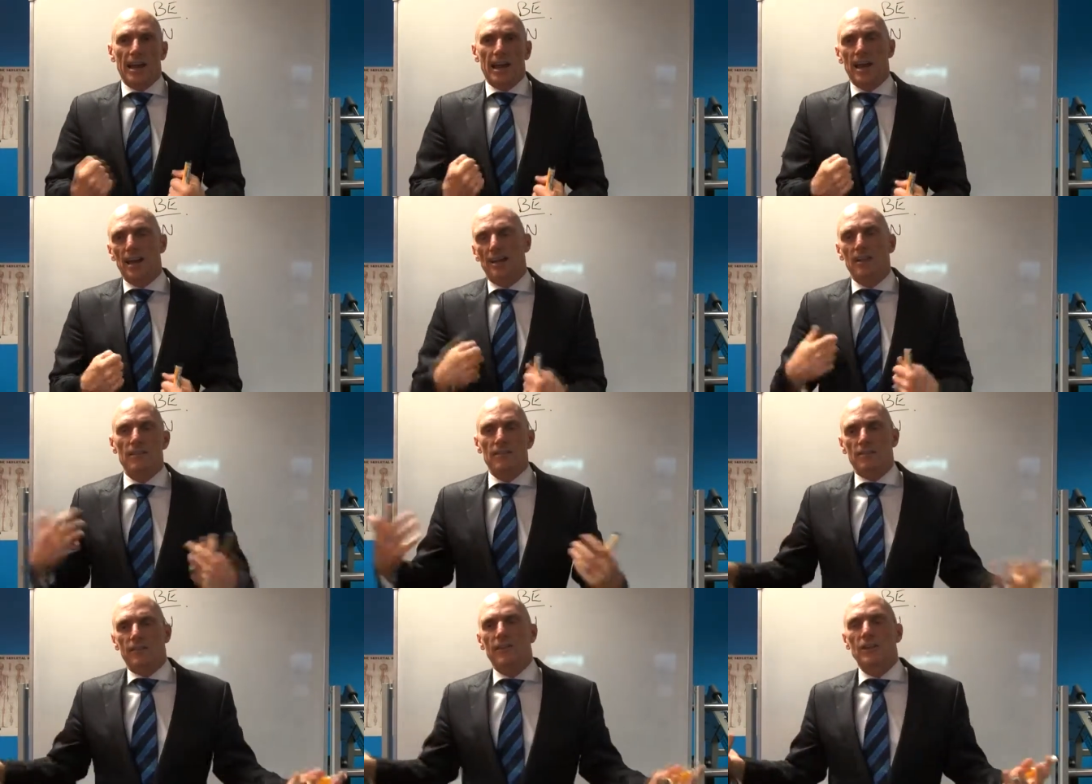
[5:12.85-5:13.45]

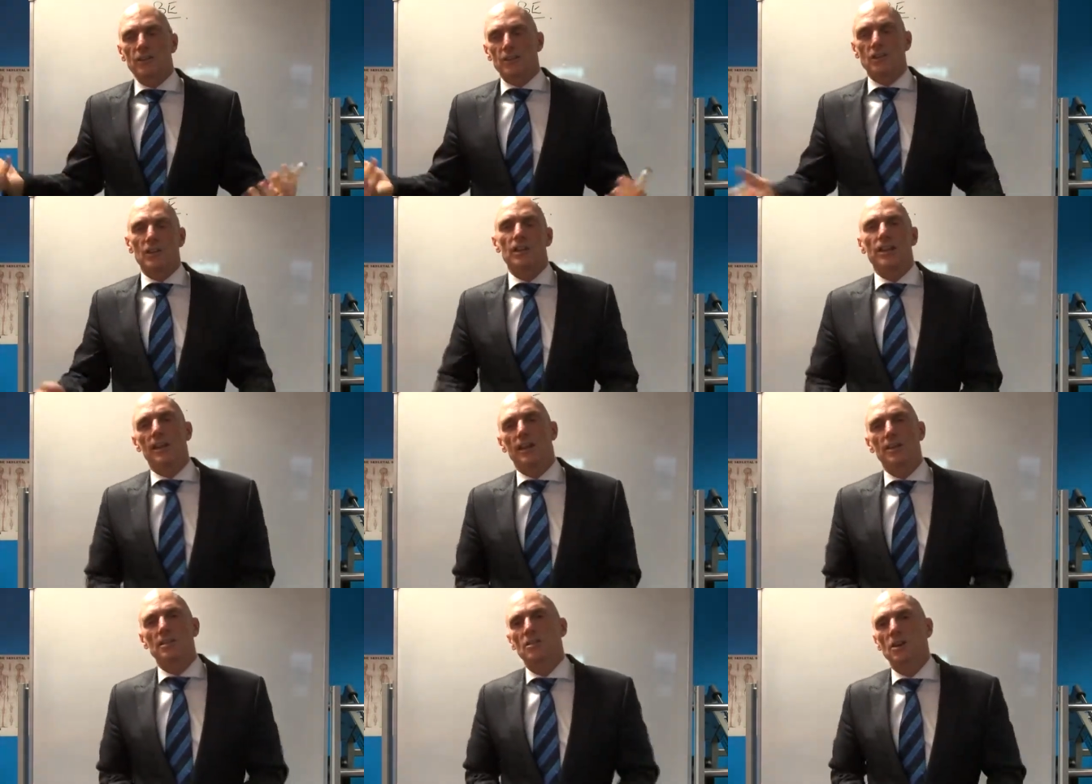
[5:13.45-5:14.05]
and
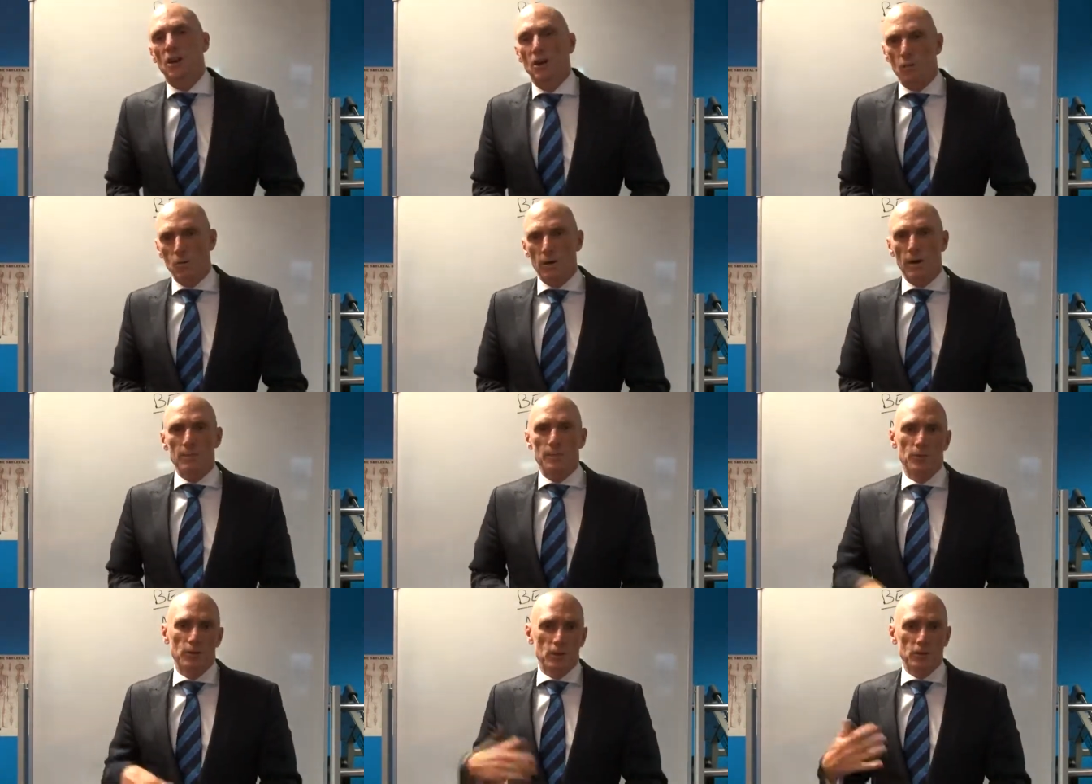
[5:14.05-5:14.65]
eventually yes I
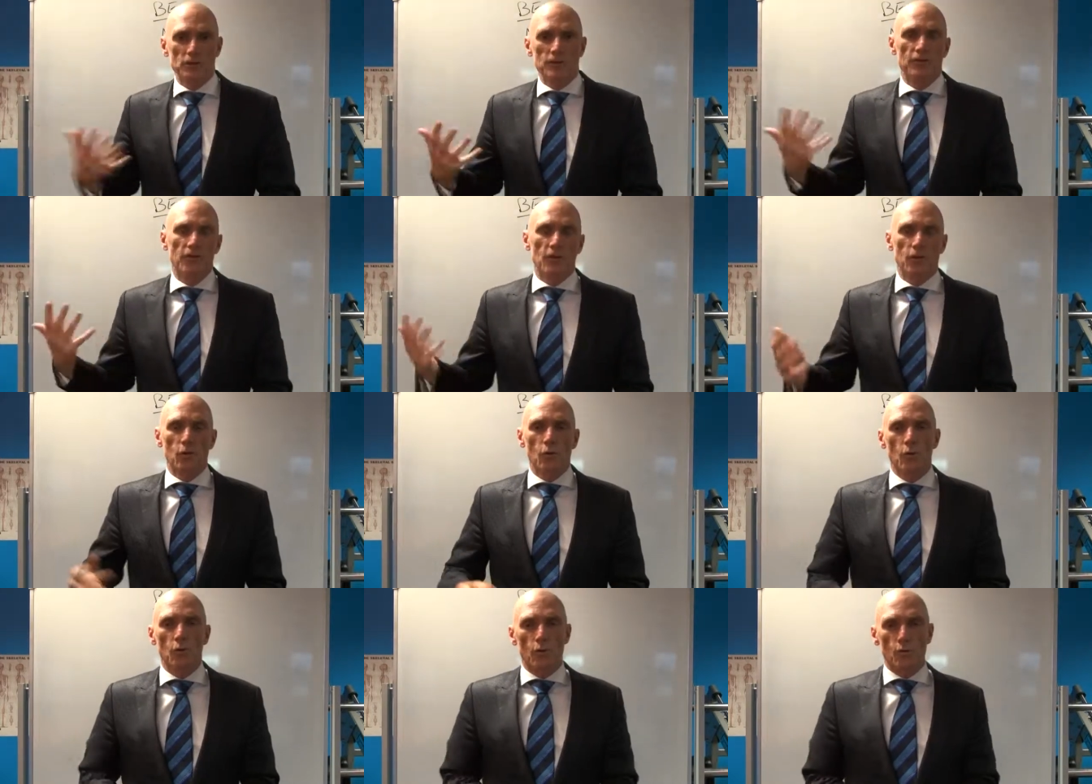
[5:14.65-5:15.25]
won't because you
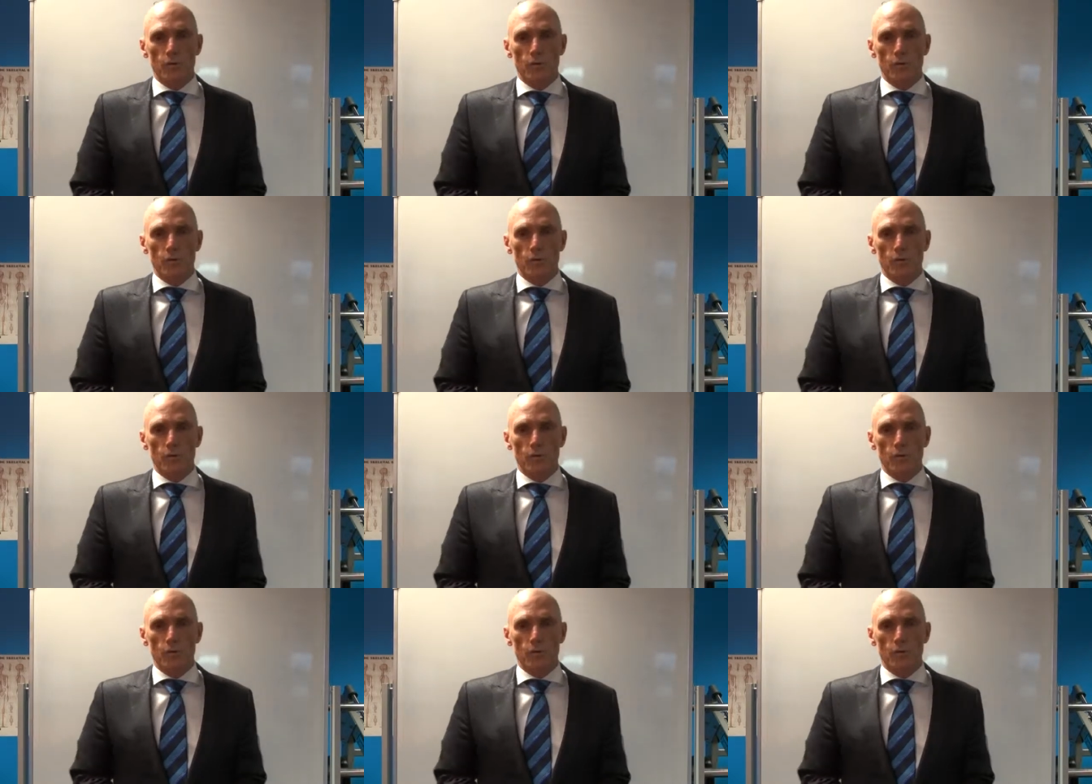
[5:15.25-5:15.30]
find all the